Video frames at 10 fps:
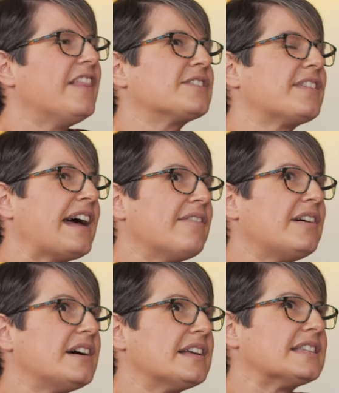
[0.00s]
So that
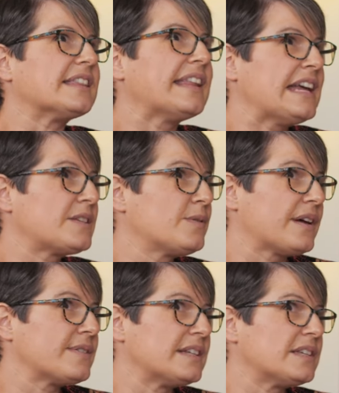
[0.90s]
was late
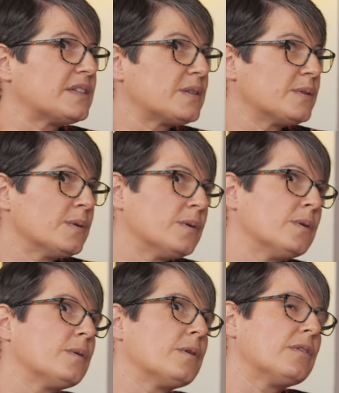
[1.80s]
2002
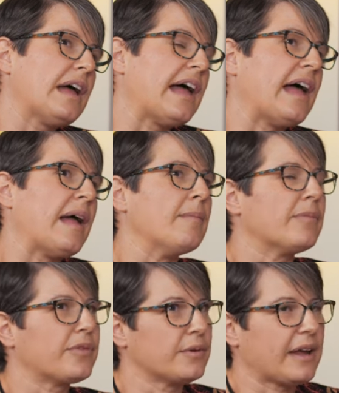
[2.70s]
mm. um,
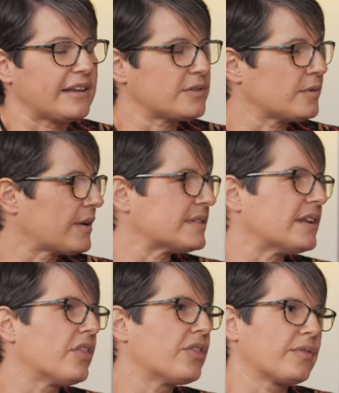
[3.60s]
through kind of
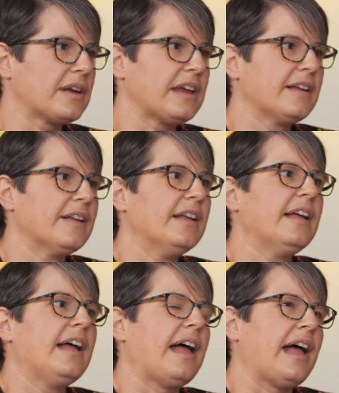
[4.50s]
2003. Mm.
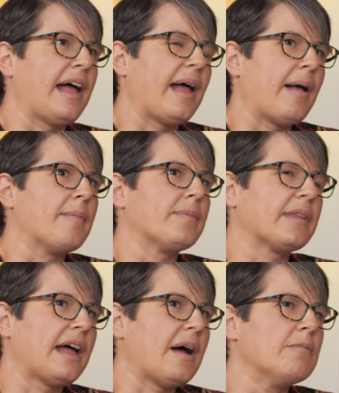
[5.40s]
Um,
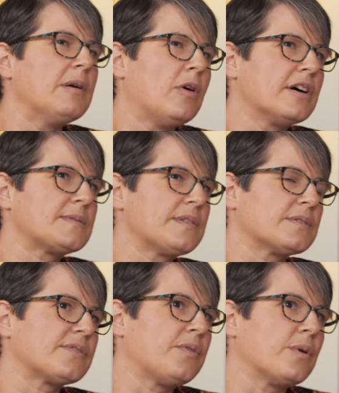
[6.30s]
and we walked with
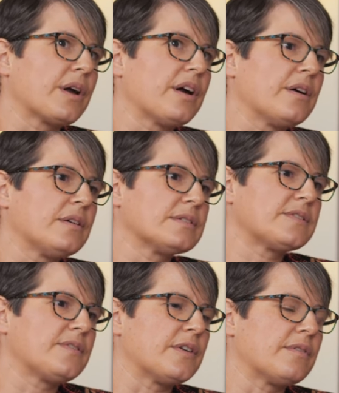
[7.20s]
those four girls
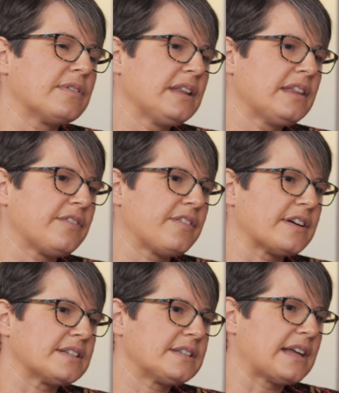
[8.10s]
mm. for really the
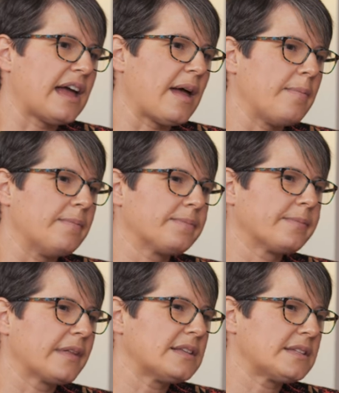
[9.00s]
first um,
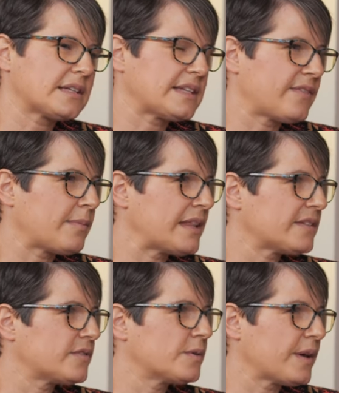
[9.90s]
six, seven
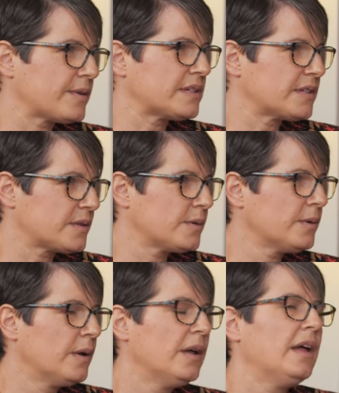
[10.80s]
months of 2002.
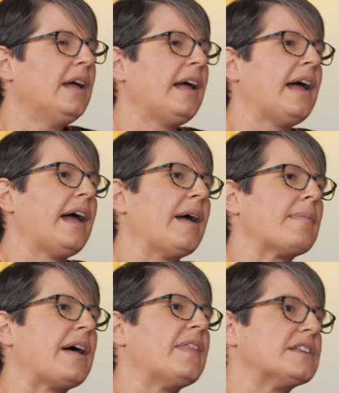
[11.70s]
Mm. Um,
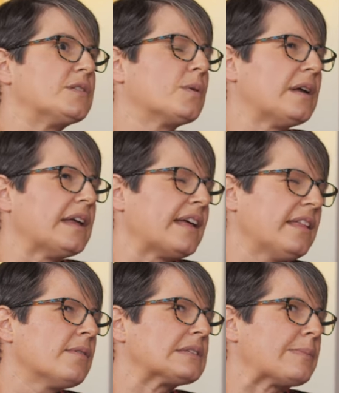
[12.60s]
and then took in, I
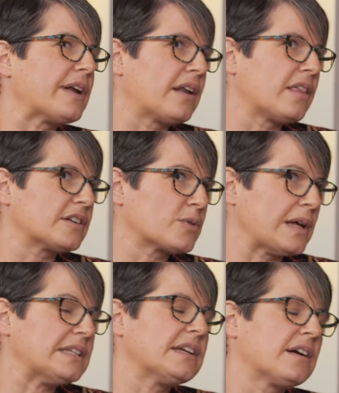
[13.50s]
think it was about another
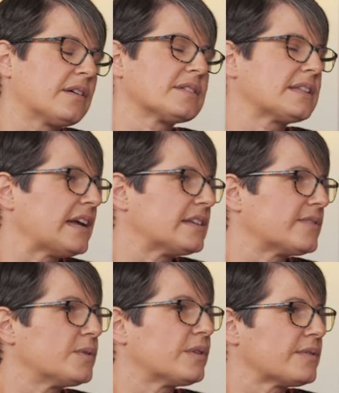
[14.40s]
20 girls the mm. end of
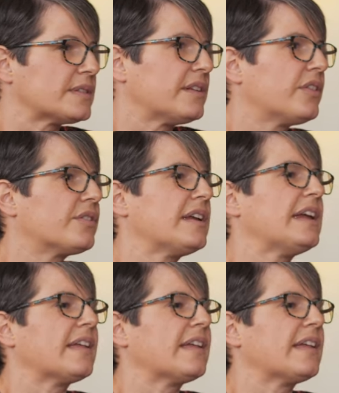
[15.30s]
hmm. 2003. Mm.